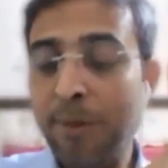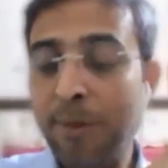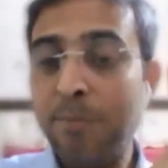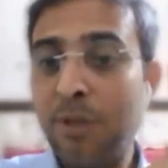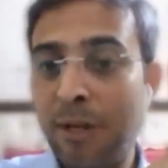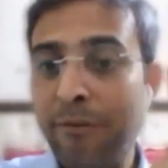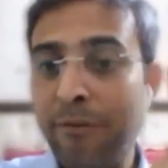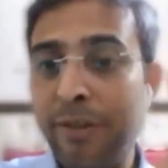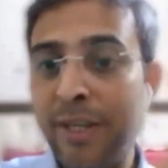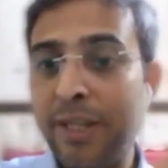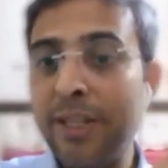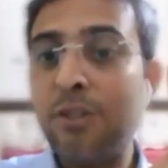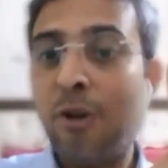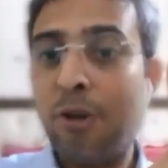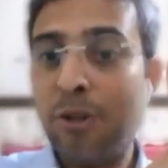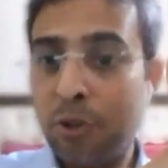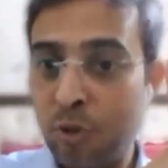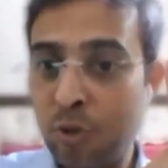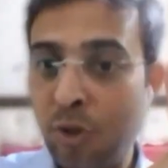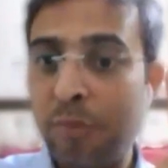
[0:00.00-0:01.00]
I think problem
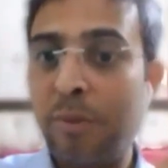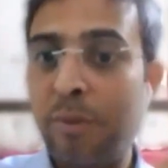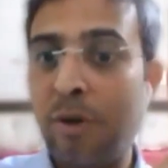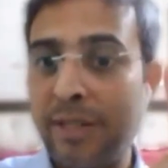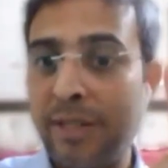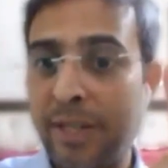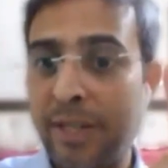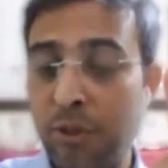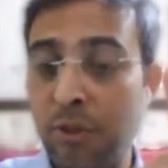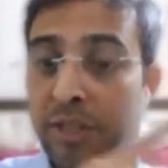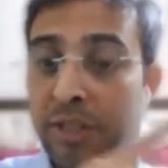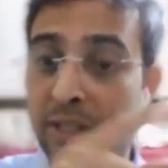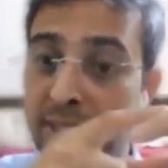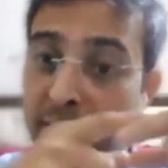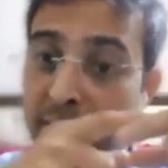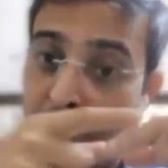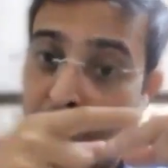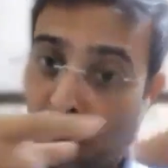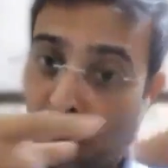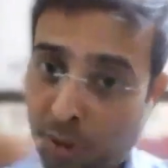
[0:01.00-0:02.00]
solving is also
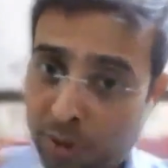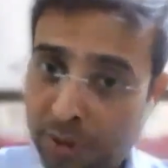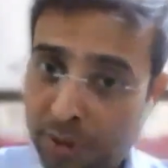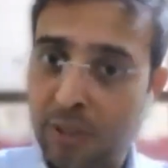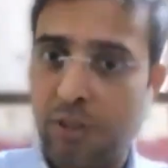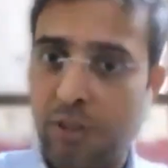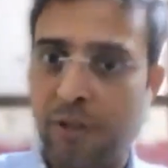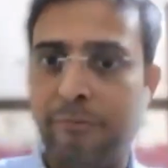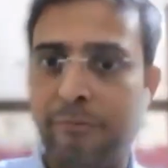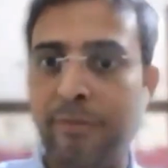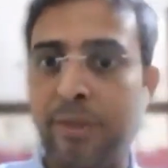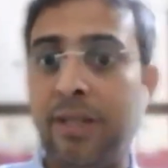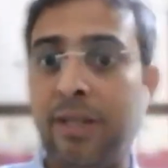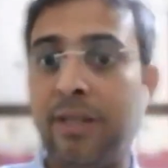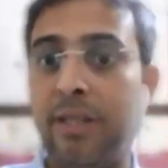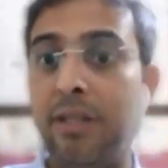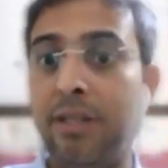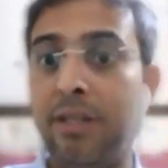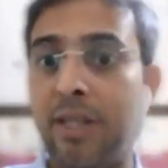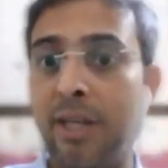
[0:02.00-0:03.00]
about that. So there is a
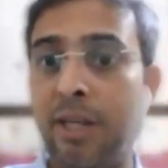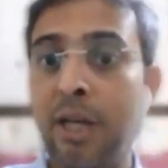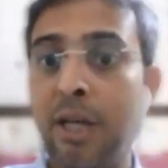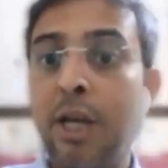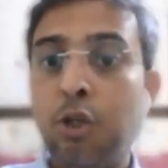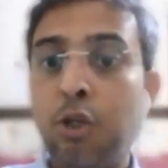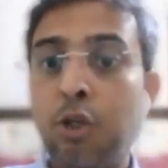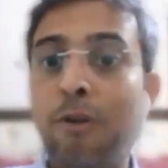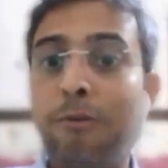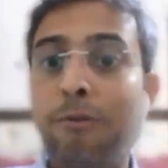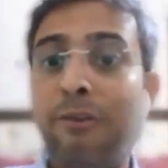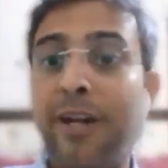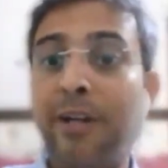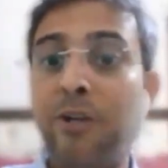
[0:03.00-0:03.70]
process of me thinking.